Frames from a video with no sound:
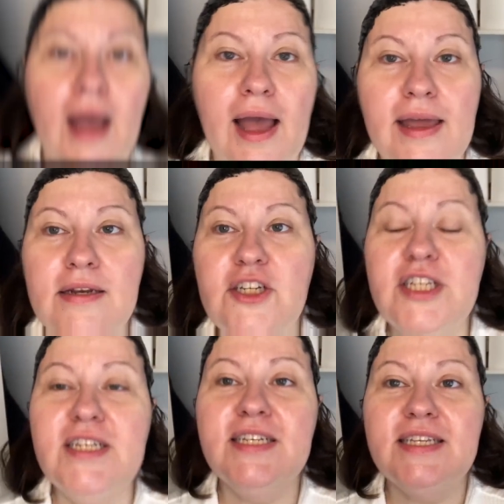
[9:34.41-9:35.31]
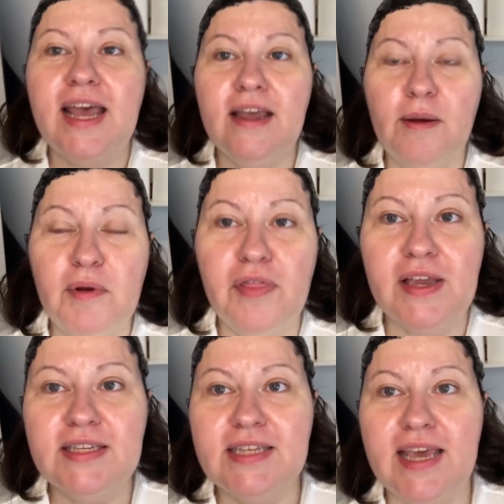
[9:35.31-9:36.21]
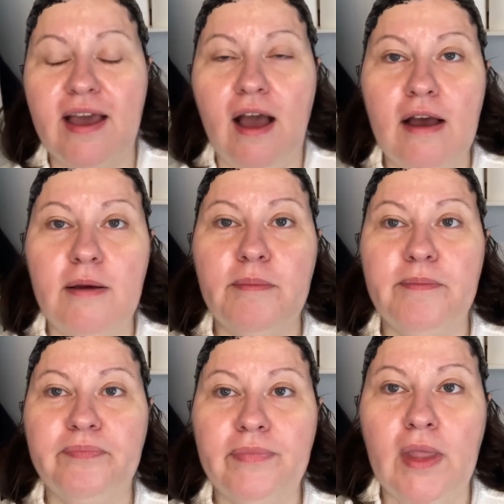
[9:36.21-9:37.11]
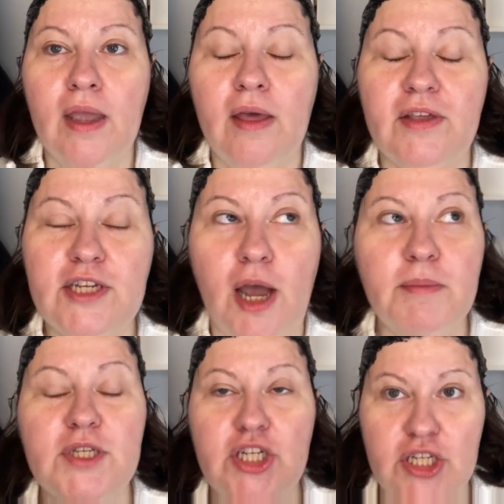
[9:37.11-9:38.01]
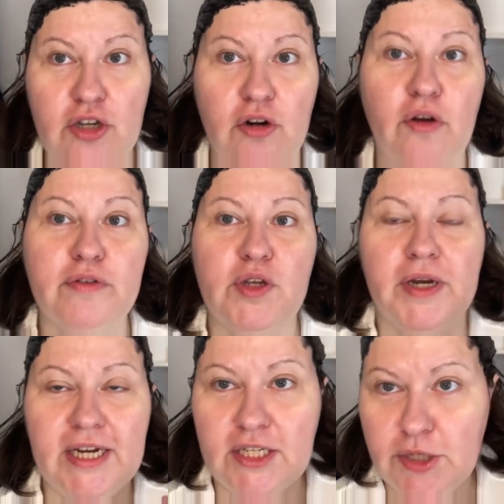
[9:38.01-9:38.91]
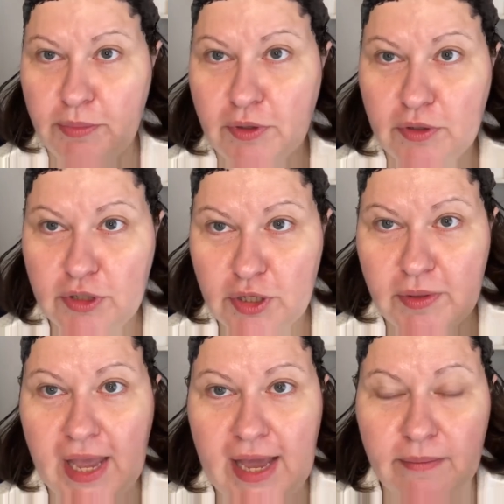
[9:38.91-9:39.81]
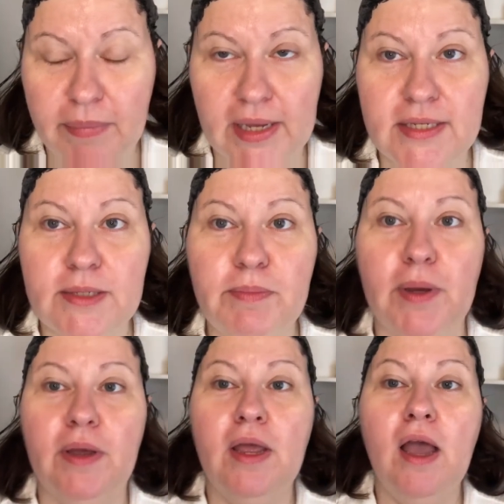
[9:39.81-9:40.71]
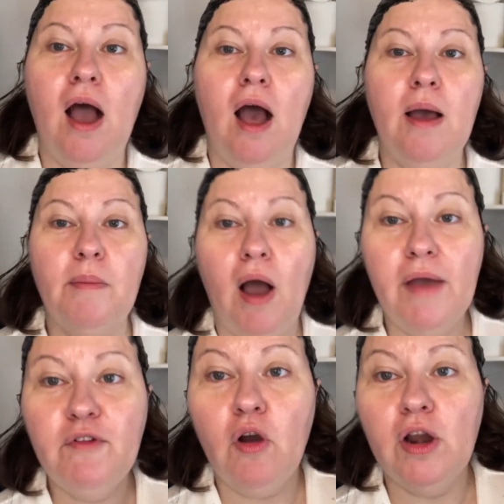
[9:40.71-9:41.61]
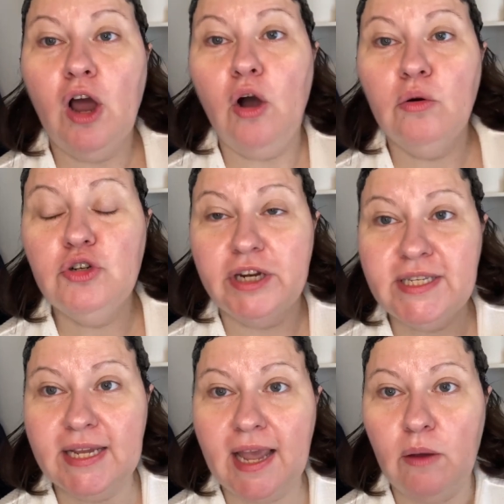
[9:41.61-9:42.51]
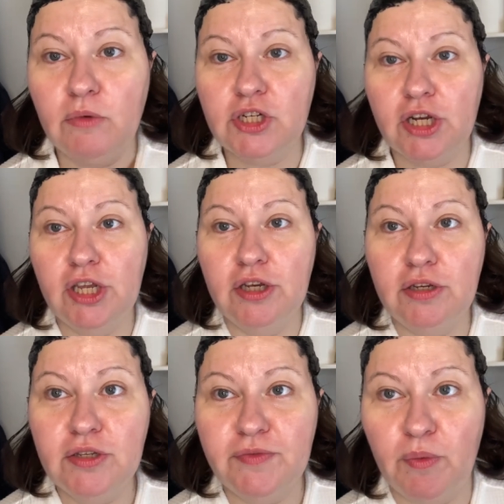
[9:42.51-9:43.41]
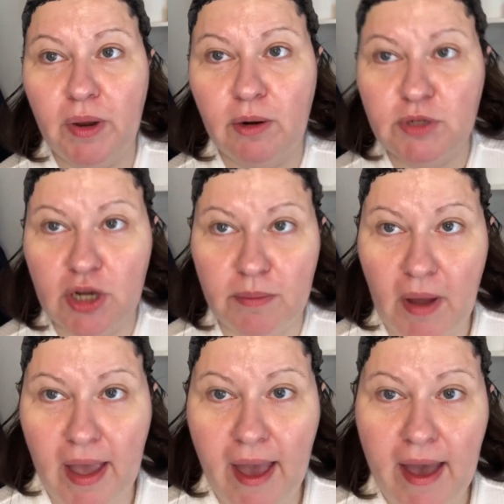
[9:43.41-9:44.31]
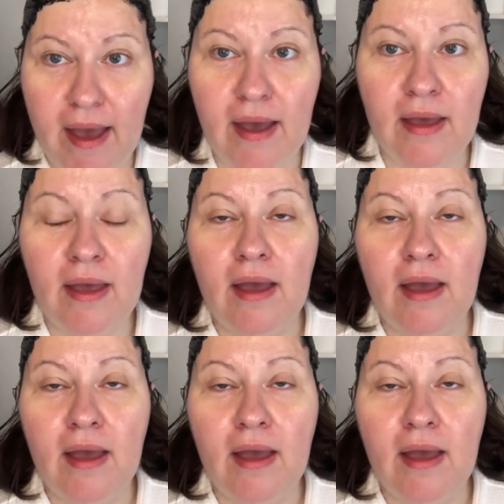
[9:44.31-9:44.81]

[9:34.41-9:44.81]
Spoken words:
And just to say a couple of things here, the timer's just gone off, so I need to do the end bits, but I've got an old dressing gown which I use for when I'm dyeing my hair.